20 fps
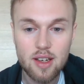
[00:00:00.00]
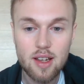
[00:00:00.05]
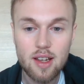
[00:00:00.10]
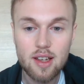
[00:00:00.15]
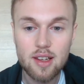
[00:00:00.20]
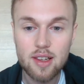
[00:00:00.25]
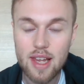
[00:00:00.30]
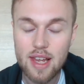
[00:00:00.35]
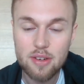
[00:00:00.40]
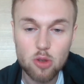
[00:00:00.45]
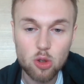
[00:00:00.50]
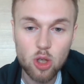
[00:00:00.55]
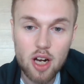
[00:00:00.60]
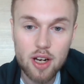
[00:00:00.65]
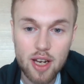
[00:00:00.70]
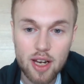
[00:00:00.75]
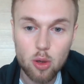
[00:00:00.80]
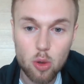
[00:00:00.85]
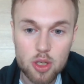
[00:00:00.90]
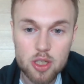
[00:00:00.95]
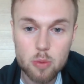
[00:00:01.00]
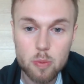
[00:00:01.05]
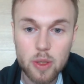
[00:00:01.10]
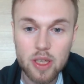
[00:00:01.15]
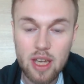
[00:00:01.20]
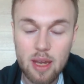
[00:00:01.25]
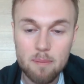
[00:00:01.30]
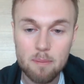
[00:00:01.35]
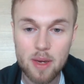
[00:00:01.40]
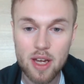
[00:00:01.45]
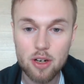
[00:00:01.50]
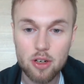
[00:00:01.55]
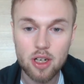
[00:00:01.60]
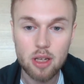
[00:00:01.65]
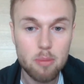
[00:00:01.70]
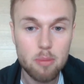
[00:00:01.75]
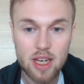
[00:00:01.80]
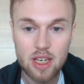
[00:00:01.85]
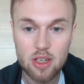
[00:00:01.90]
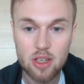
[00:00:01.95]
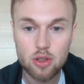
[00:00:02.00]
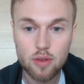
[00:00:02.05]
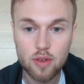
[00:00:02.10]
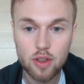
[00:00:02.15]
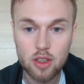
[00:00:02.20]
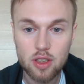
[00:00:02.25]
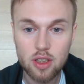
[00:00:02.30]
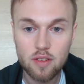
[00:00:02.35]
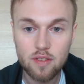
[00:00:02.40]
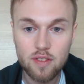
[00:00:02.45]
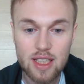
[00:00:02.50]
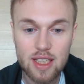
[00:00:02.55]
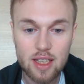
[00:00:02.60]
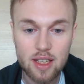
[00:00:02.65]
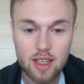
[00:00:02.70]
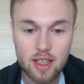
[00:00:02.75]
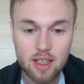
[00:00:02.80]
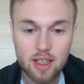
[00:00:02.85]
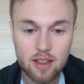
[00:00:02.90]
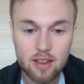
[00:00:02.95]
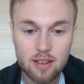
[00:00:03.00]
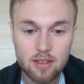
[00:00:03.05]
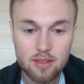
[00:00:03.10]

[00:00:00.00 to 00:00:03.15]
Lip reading: Later on, I also became better at my introverted feeling.